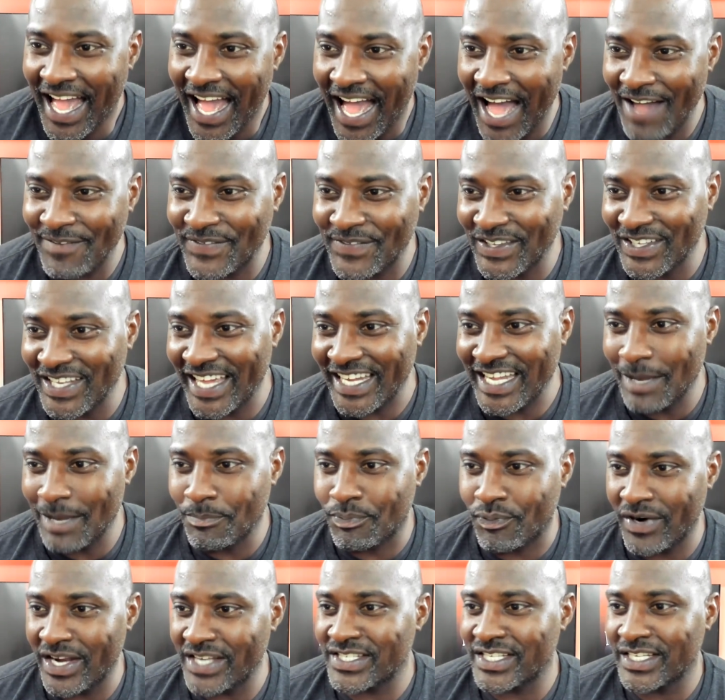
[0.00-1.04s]
I feel like I'm
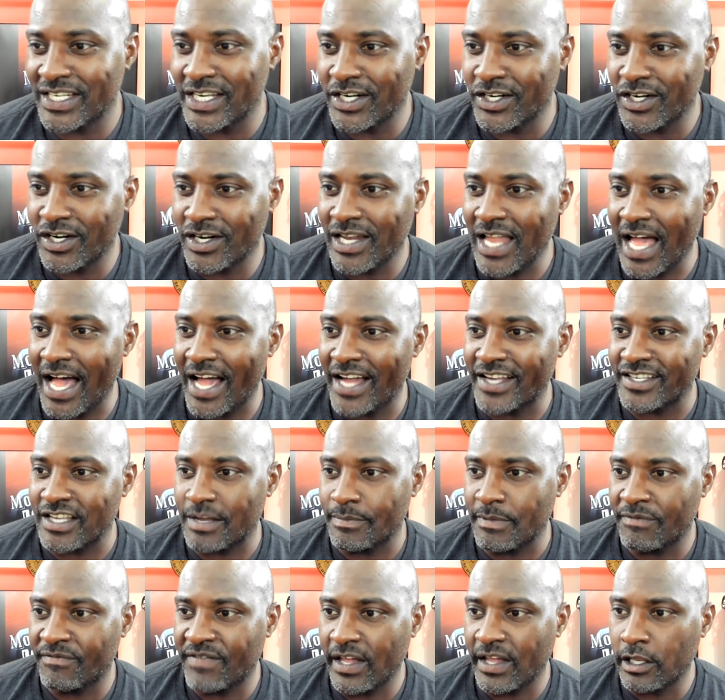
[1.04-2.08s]
present in their lives.
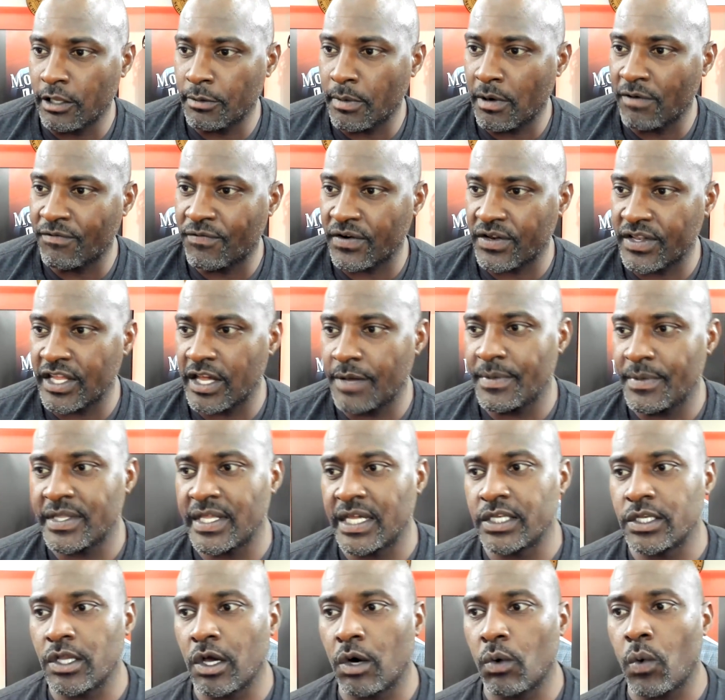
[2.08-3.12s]
I'm available for them and
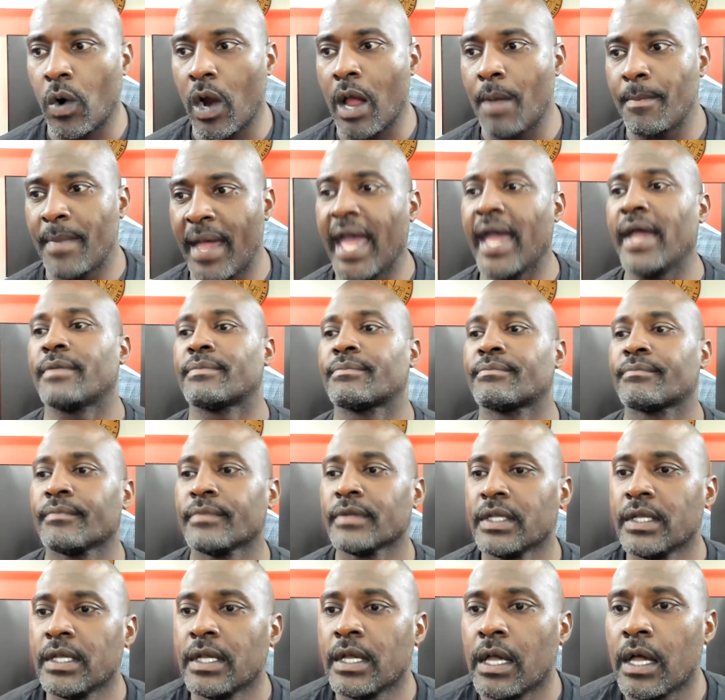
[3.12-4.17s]
they know where I'm at.
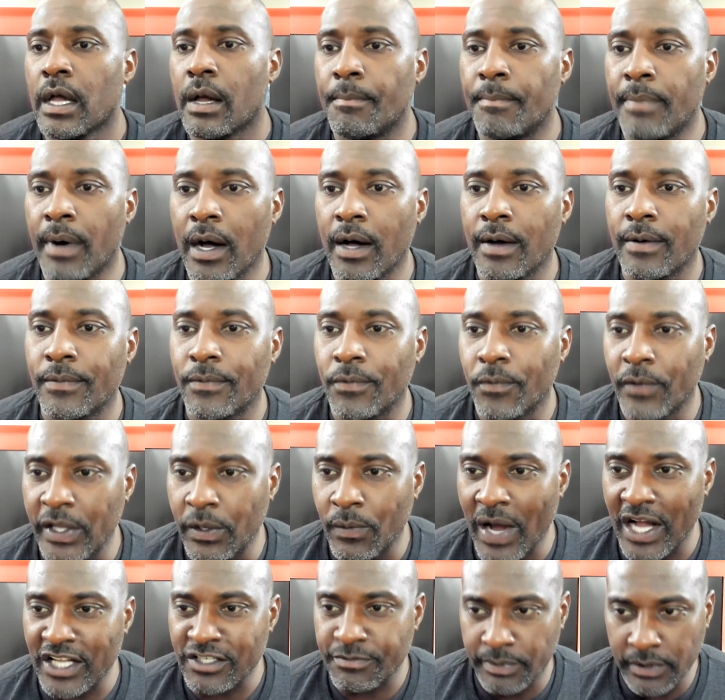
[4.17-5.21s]
But we
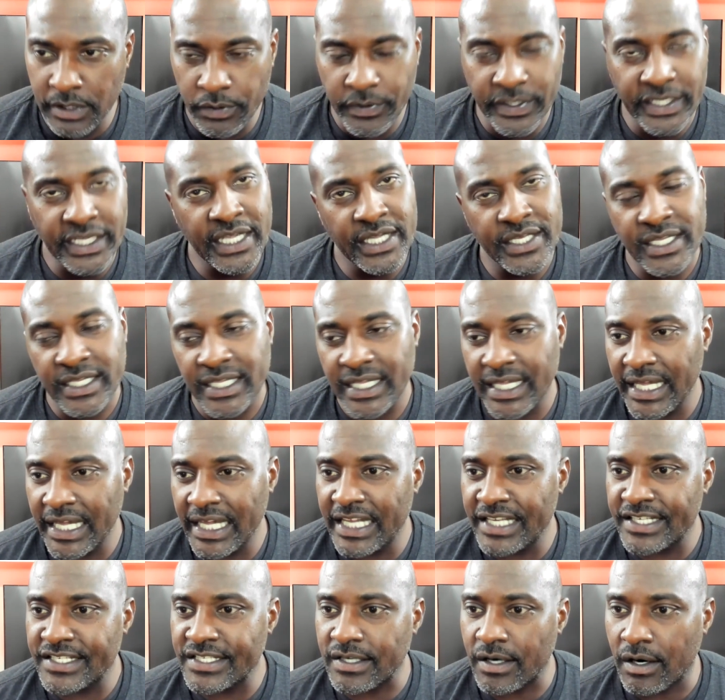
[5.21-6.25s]
watch Bluey and the
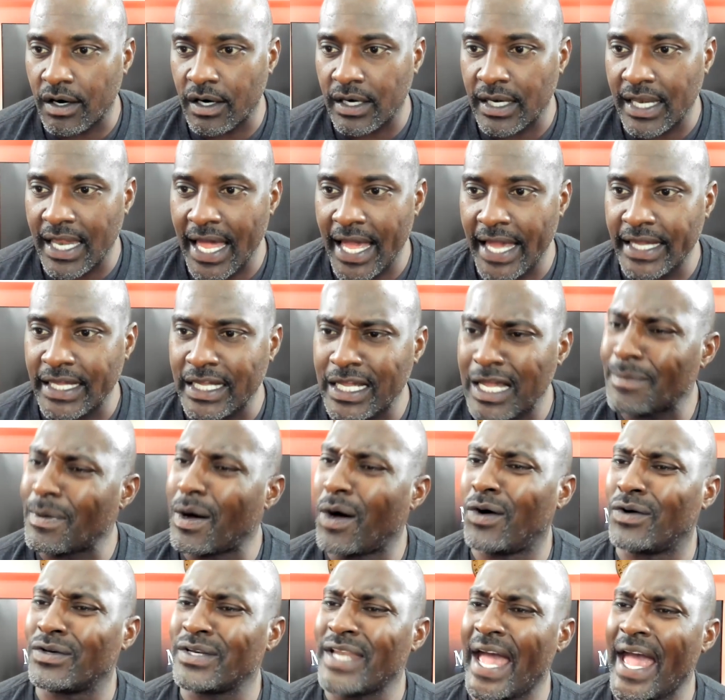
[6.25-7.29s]
kids are like, come
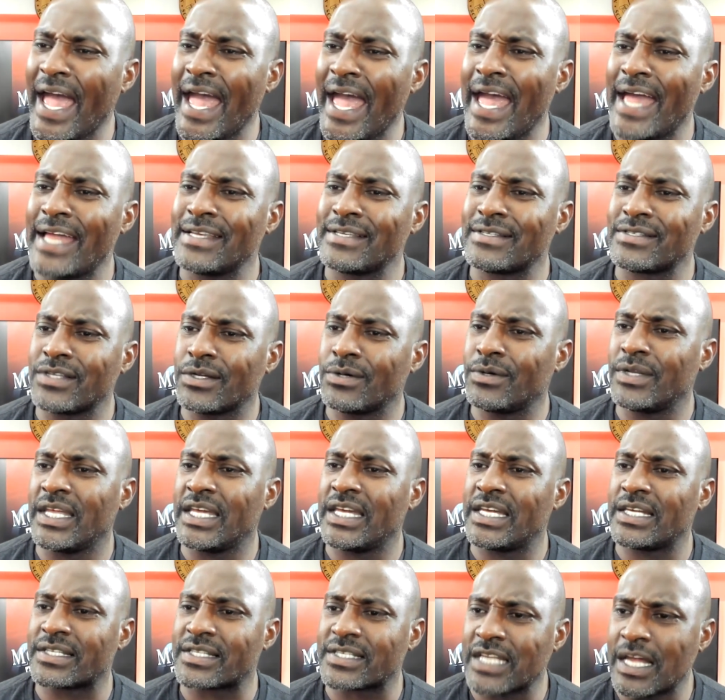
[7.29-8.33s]
on, dad, do
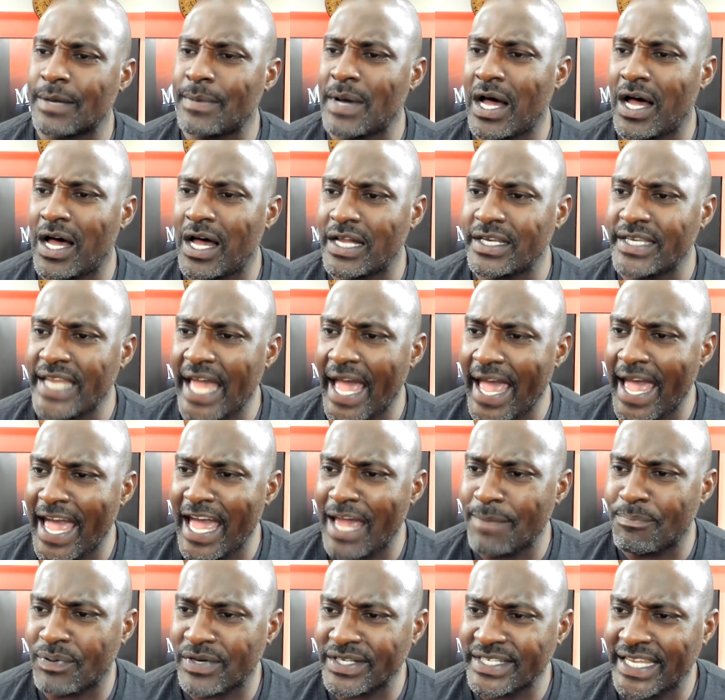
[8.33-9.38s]
this. Come on,
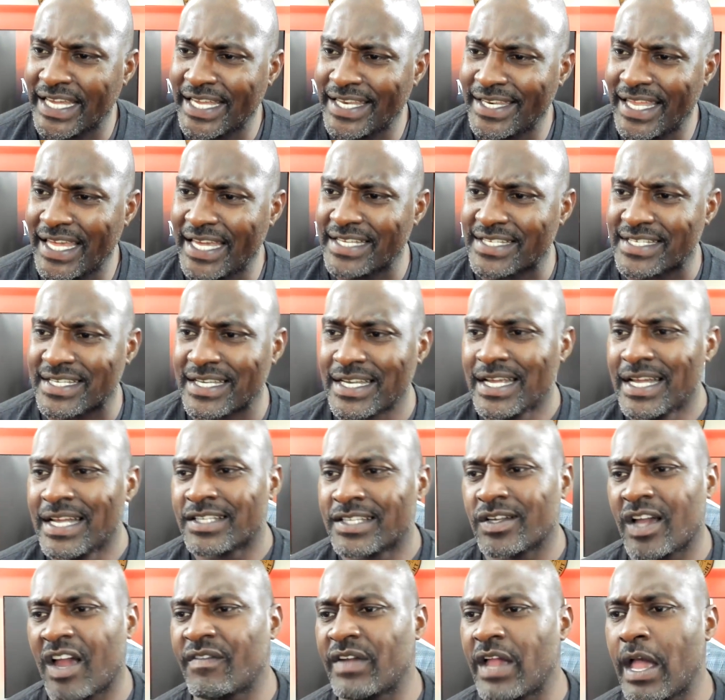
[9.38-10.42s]
dad, pretend this.
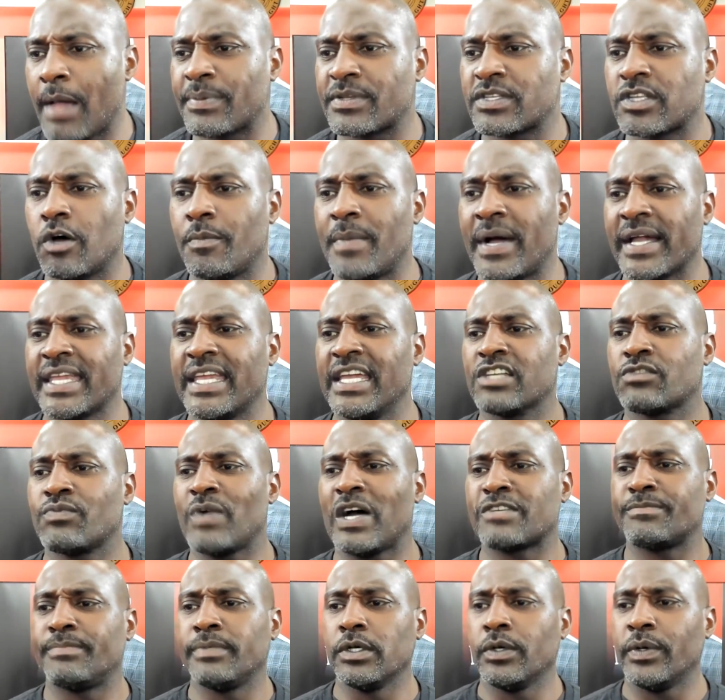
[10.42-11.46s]
So every episode, my kids
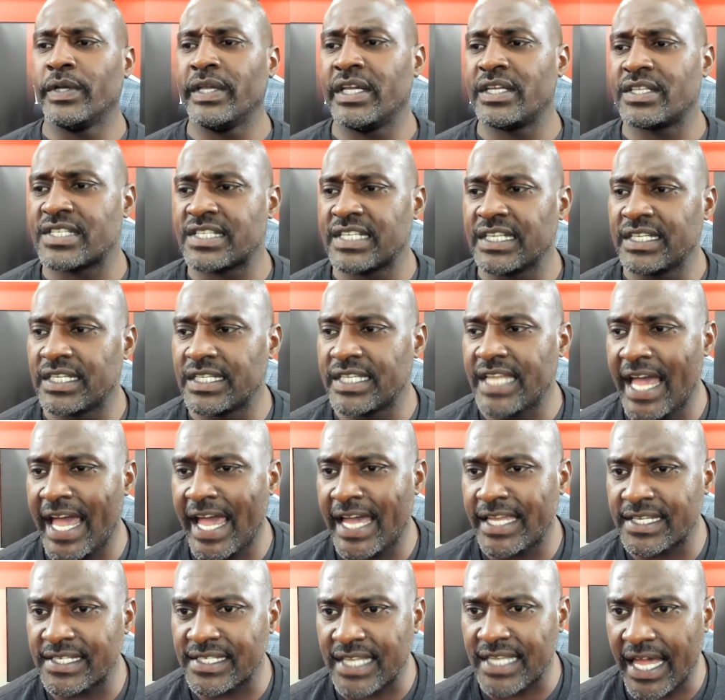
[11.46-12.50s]
watch Bluey and see the
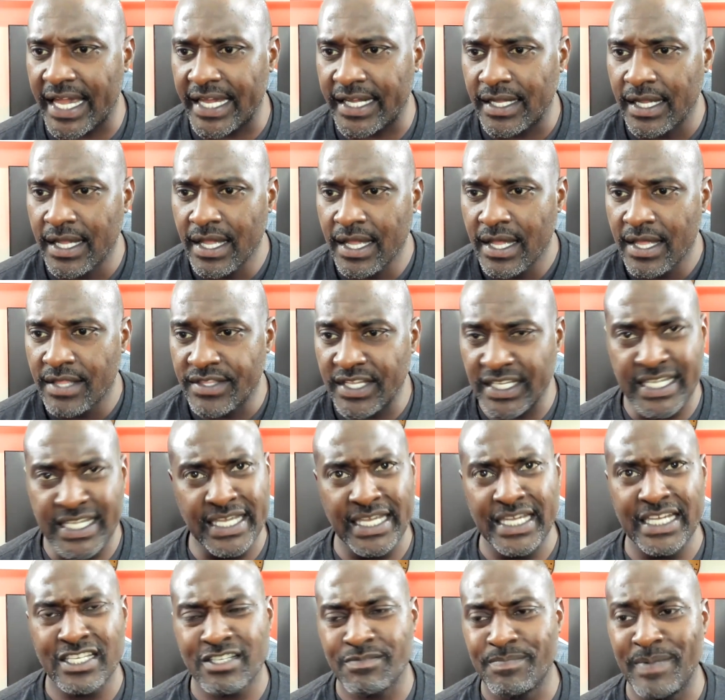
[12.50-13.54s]
dad is like the
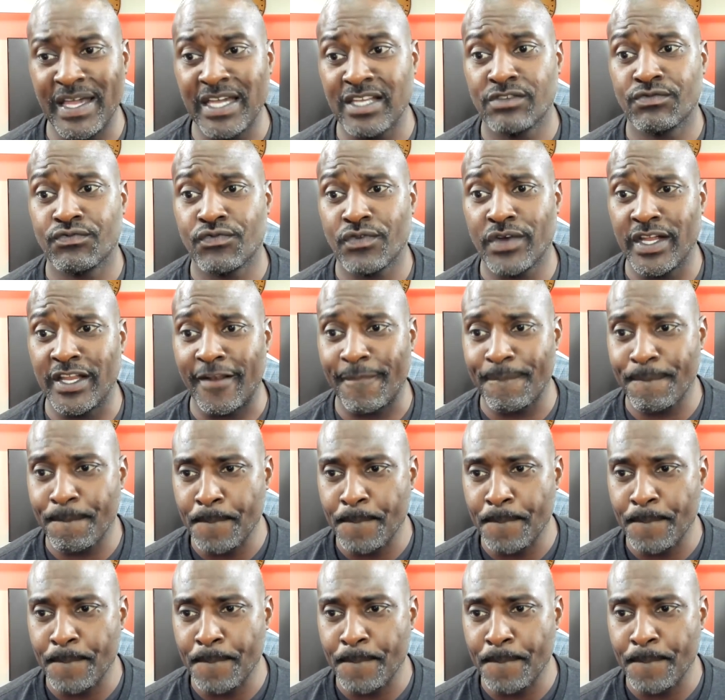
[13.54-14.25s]
kid's best friend,